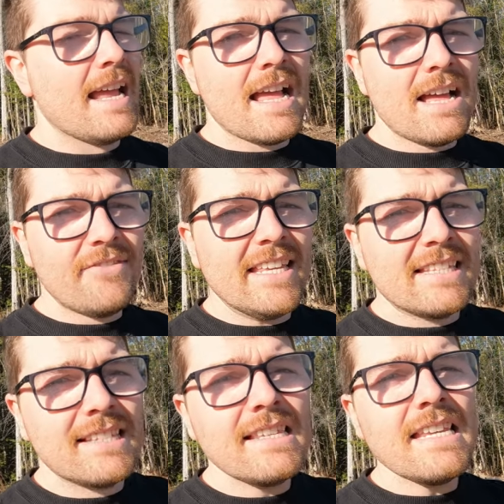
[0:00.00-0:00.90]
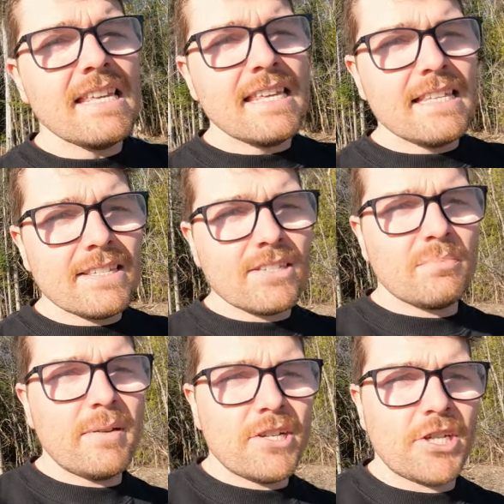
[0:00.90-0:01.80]
I have a sneaky
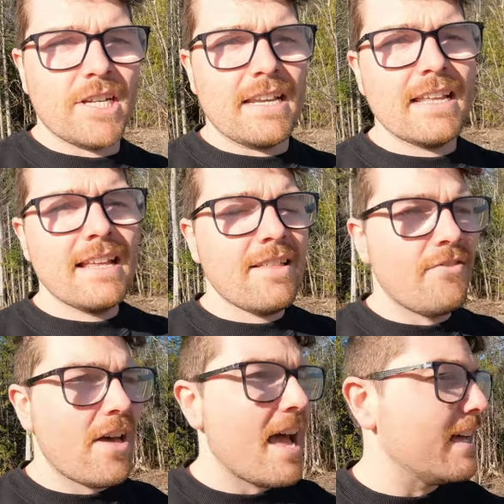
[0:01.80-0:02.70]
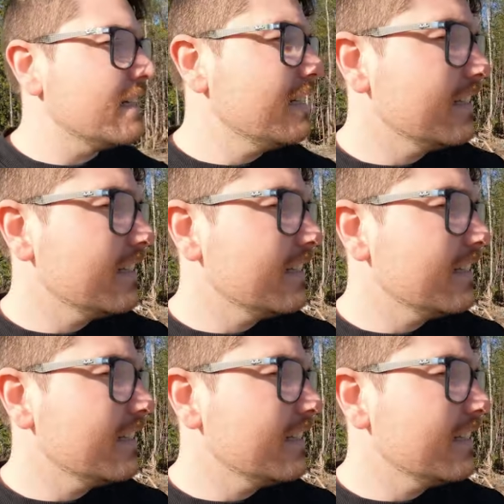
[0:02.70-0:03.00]
suspicion that